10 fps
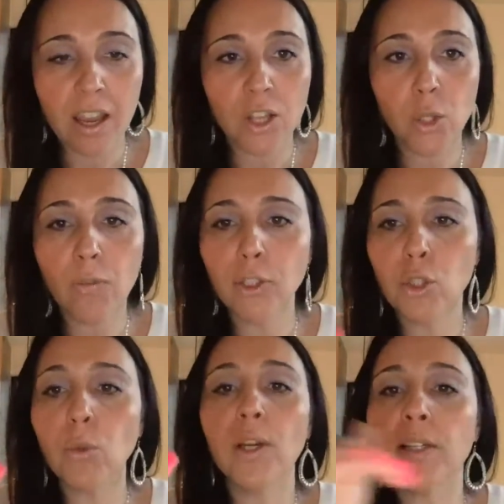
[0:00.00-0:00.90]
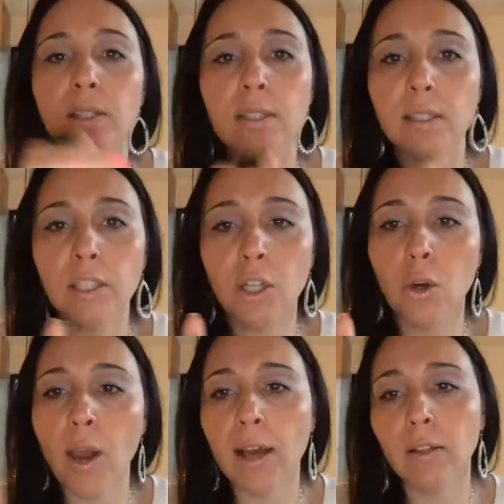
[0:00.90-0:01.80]
you have a choice, you
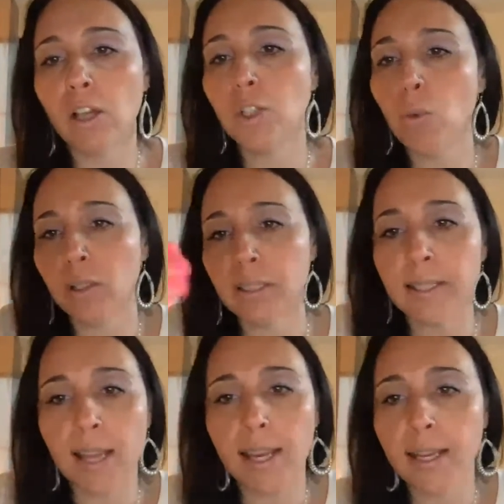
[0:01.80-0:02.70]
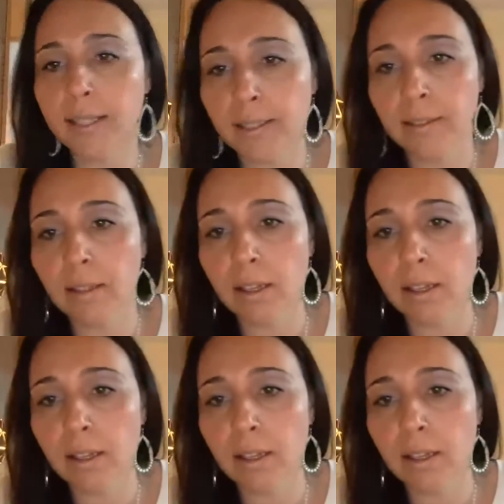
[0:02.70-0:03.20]
know, how long you want to stay in